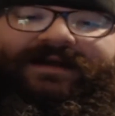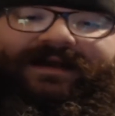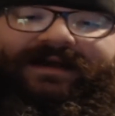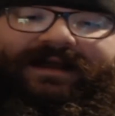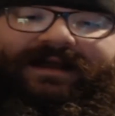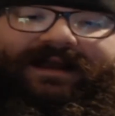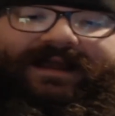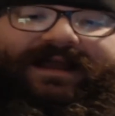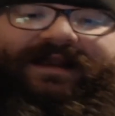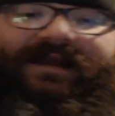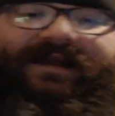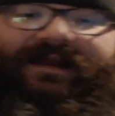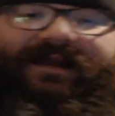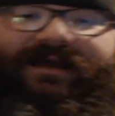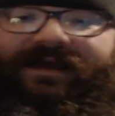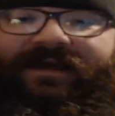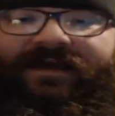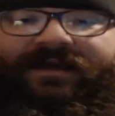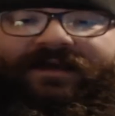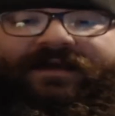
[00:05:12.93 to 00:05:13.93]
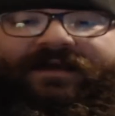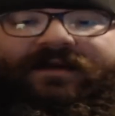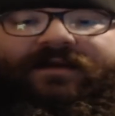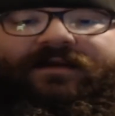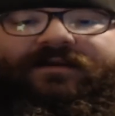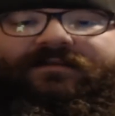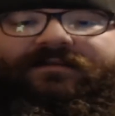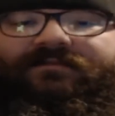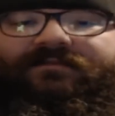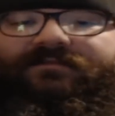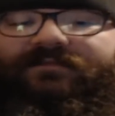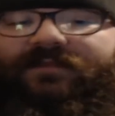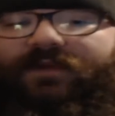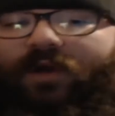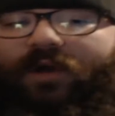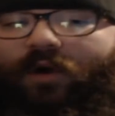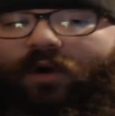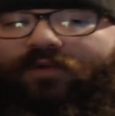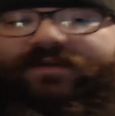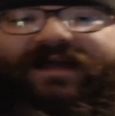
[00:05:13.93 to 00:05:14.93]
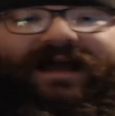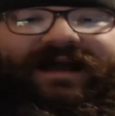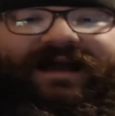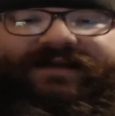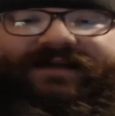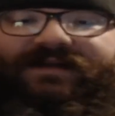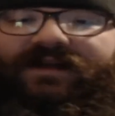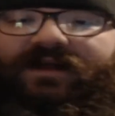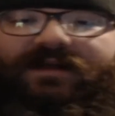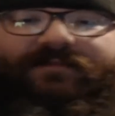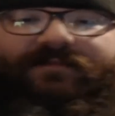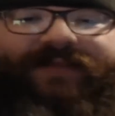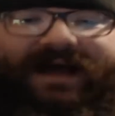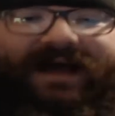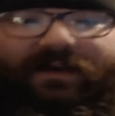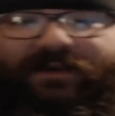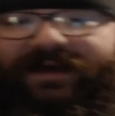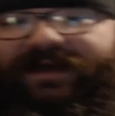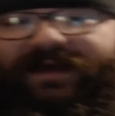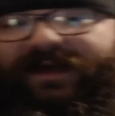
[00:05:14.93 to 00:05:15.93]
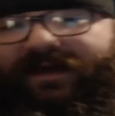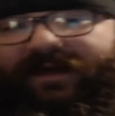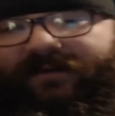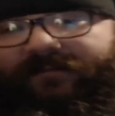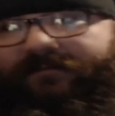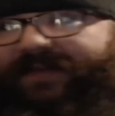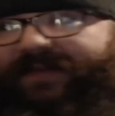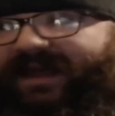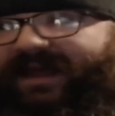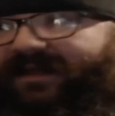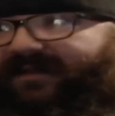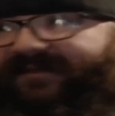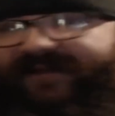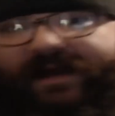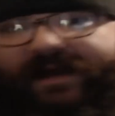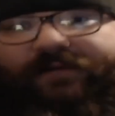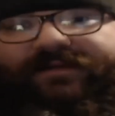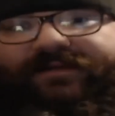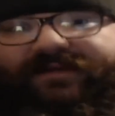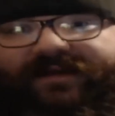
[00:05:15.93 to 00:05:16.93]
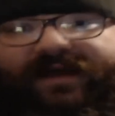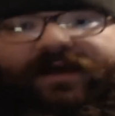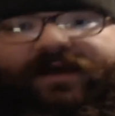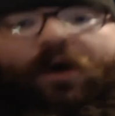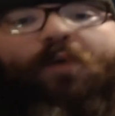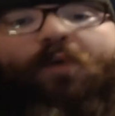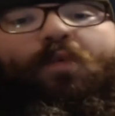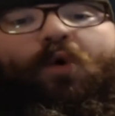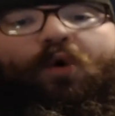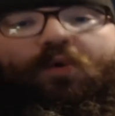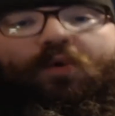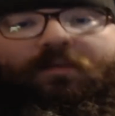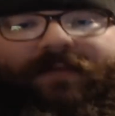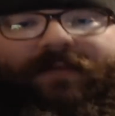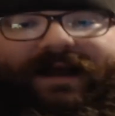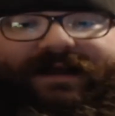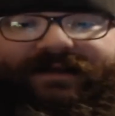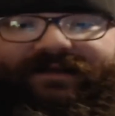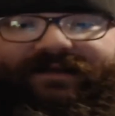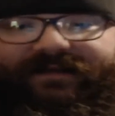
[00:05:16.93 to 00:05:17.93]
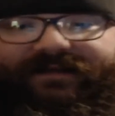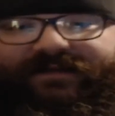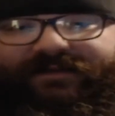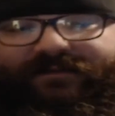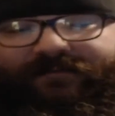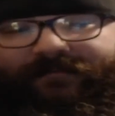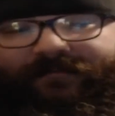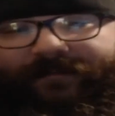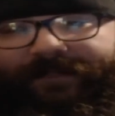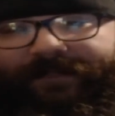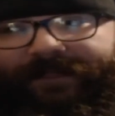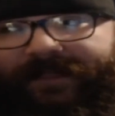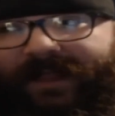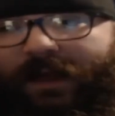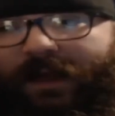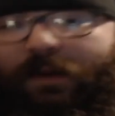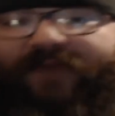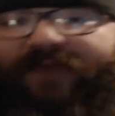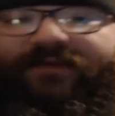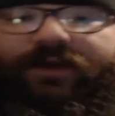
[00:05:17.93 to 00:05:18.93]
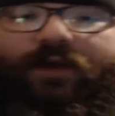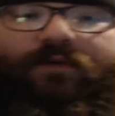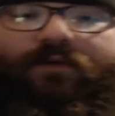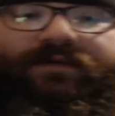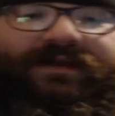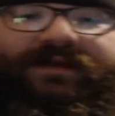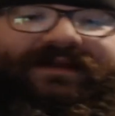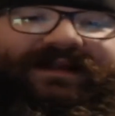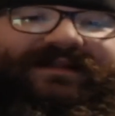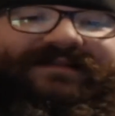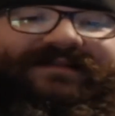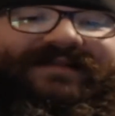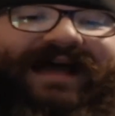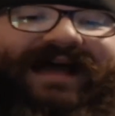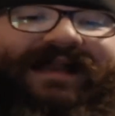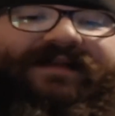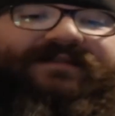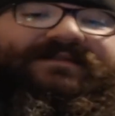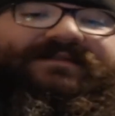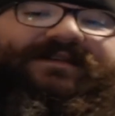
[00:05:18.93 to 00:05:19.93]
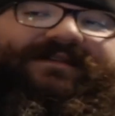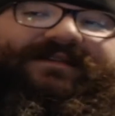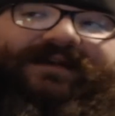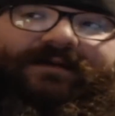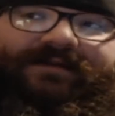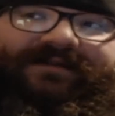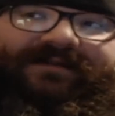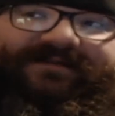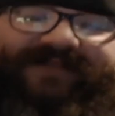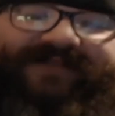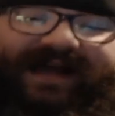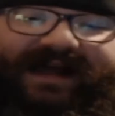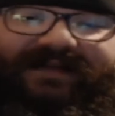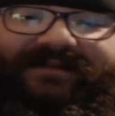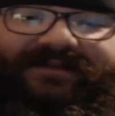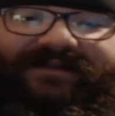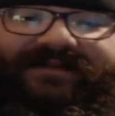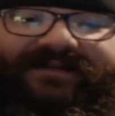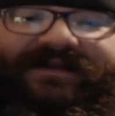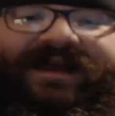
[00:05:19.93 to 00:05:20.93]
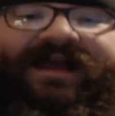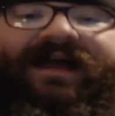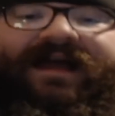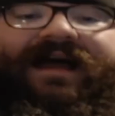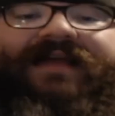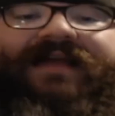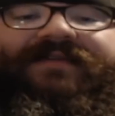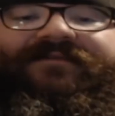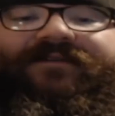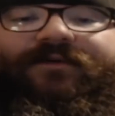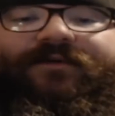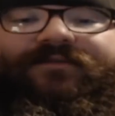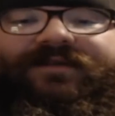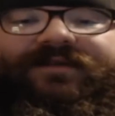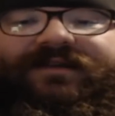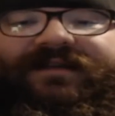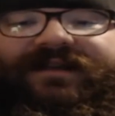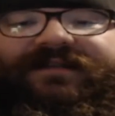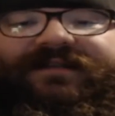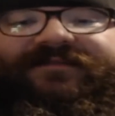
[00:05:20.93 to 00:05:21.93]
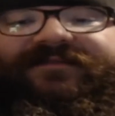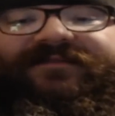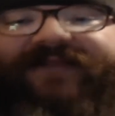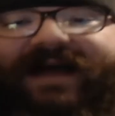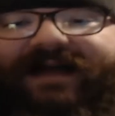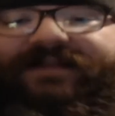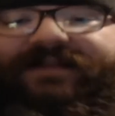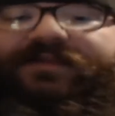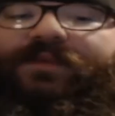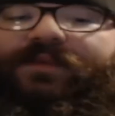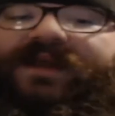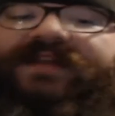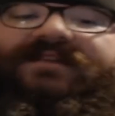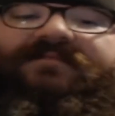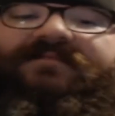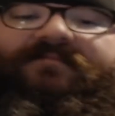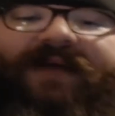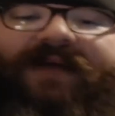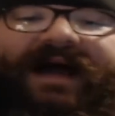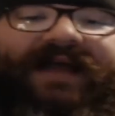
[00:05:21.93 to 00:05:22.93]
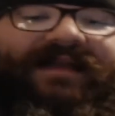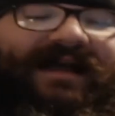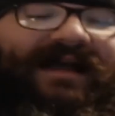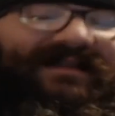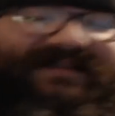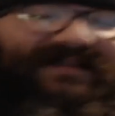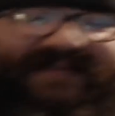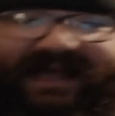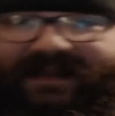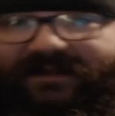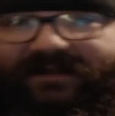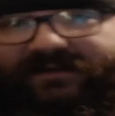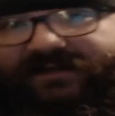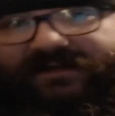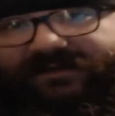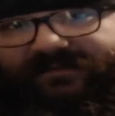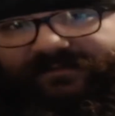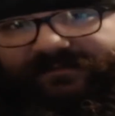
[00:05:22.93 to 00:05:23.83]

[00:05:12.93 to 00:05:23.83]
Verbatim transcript: Clearly, owner has a lot of power here, being the final say on oh, what matters. However, an owner needs talent to sell to fans, and the owner needs fans willing to buy that talent.